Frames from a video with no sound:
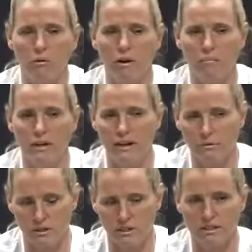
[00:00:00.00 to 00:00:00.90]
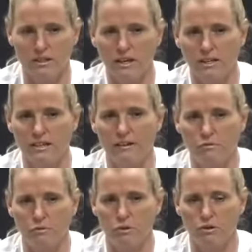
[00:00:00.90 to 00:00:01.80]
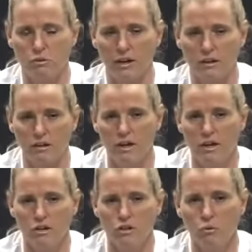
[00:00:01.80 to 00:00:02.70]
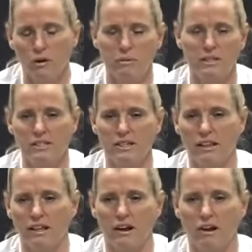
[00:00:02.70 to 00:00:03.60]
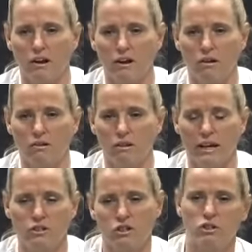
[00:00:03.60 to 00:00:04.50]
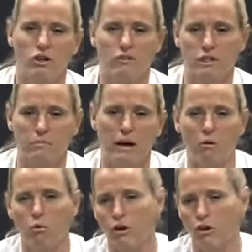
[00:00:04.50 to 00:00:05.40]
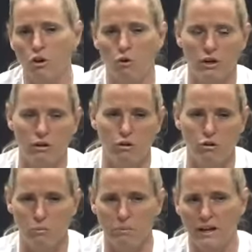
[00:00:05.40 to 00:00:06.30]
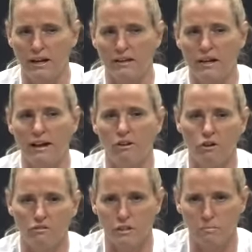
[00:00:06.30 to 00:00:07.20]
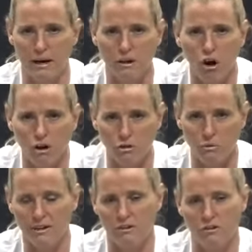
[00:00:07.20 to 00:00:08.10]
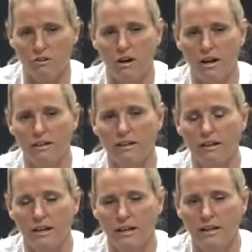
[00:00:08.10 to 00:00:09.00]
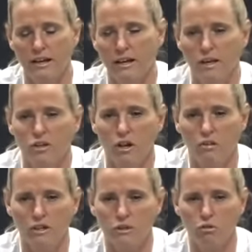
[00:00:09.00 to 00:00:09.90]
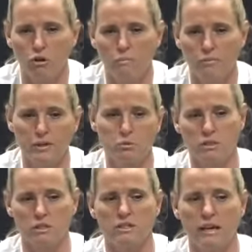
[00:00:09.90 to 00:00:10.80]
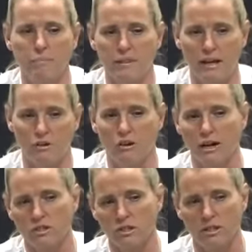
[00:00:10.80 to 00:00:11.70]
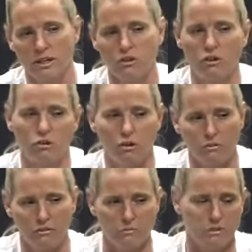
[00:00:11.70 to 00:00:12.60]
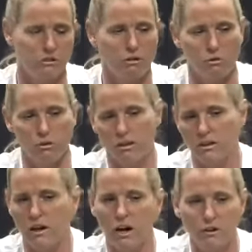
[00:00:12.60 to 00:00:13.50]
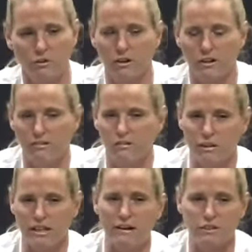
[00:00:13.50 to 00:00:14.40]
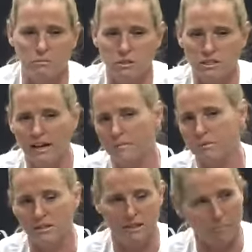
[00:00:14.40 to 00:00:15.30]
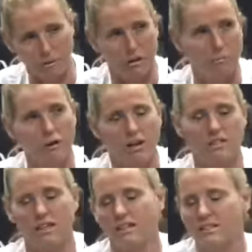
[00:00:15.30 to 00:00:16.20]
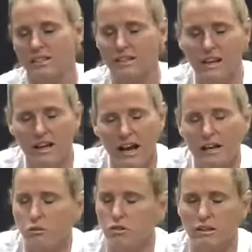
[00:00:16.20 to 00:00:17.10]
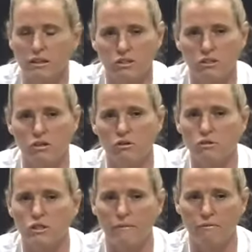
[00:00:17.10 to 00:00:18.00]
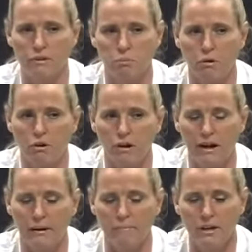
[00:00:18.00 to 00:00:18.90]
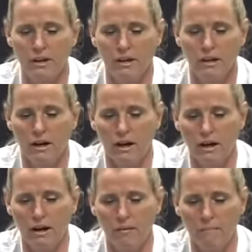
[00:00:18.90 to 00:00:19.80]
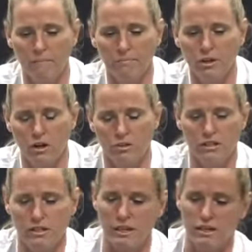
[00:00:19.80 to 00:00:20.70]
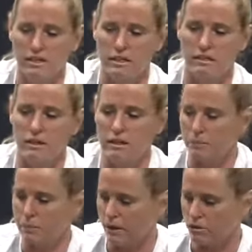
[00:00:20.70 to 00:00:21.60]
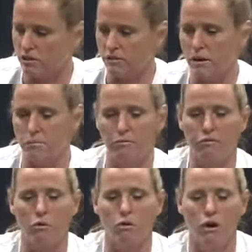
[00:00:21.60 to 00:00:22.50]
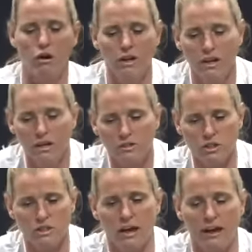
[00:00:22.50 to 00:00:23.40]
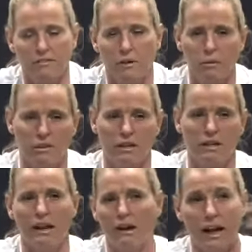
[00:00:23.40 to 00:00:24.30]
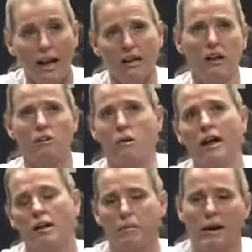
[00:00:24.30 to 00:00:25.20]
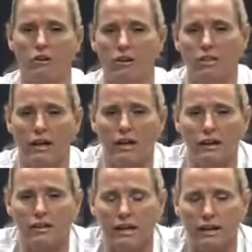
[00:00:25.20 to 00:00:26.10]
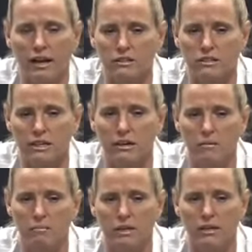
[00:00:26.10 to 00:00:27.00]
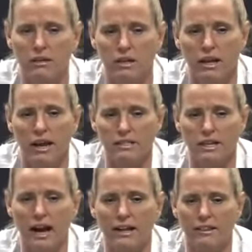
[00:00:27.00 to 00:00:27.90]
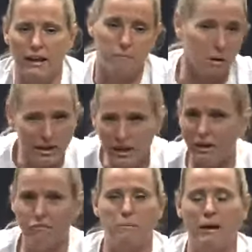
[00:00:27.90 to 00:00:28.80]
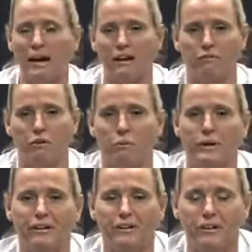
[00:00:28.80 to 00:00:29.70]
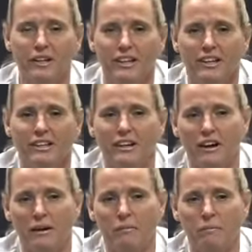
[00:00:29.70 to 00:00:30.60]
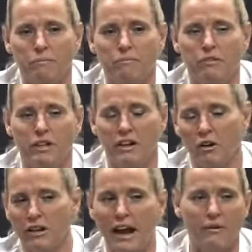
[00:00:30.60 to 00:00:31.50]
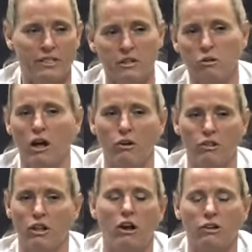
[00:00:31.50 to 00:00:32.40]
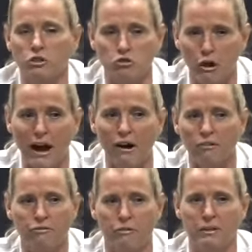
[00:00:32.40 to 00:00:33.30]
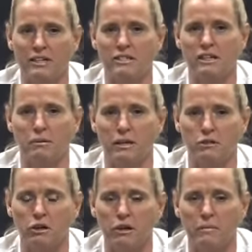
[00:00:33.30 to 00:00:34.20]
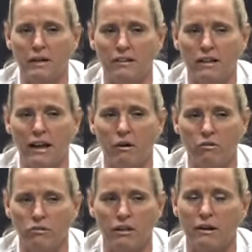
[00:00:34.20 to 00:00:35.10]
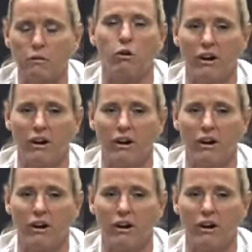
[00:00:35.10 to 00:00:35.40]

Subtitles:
to be. I was telling the kids afterwards, like, you want to be sitting there, like, just nervous about where you're going and who you're playing, not nervous about are you in or not. And, you know, this group, this was a step in that direction. Like, you don't go from 0 to 100 without some steps in that building process. And I do think this is a huge step for this program. You know, these kids and the players that have come before, just to have the ability now to hang a banner in that Coliseum that has gotten that monkey off our back, if you will. You know, now it's no longer the longest drought from the NCAA tournament. Now, like, we're